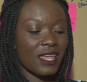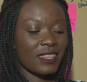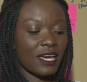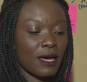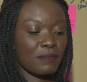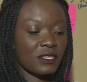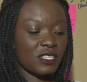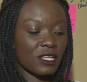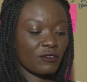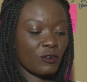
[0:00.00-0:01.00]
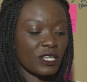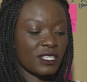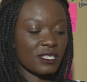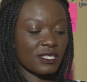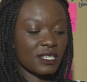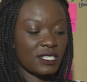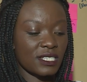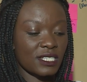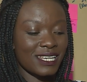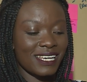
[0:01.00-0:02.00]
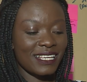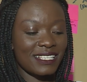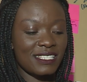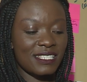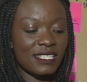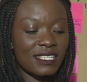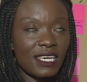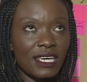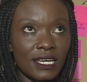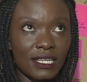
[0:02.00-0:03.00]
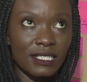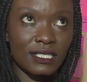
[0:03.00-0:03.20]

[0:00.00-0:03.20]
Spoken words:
The cup itself, when it's inserted, it sits here.